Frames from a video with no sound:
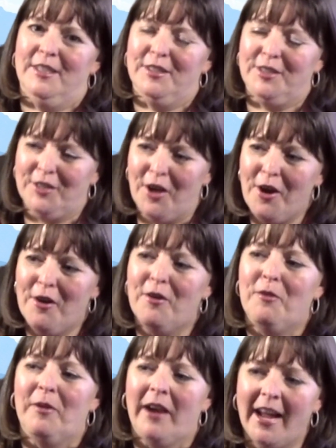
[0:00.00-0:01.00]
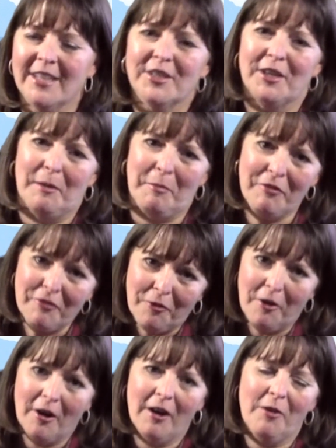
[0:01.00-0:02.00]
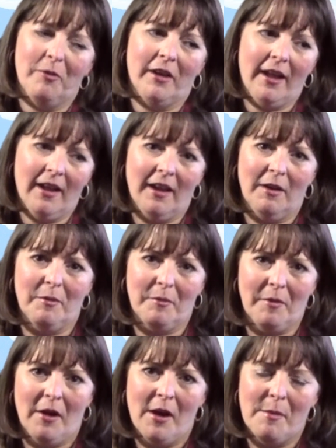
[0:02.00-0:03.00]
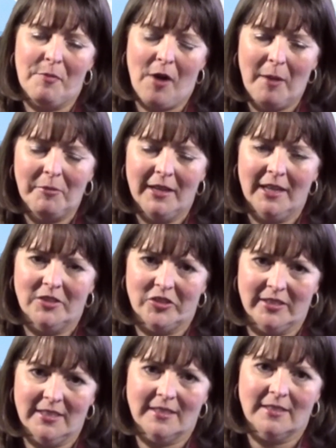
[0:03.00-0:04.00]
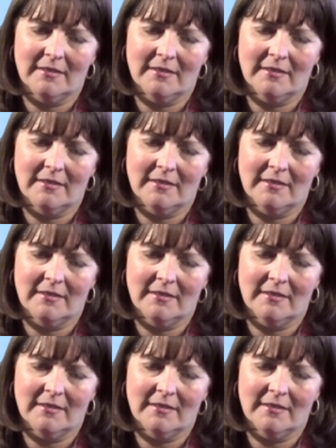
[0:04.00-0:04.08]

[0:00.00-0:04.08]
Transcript: So when I took it before, when I um, probably had just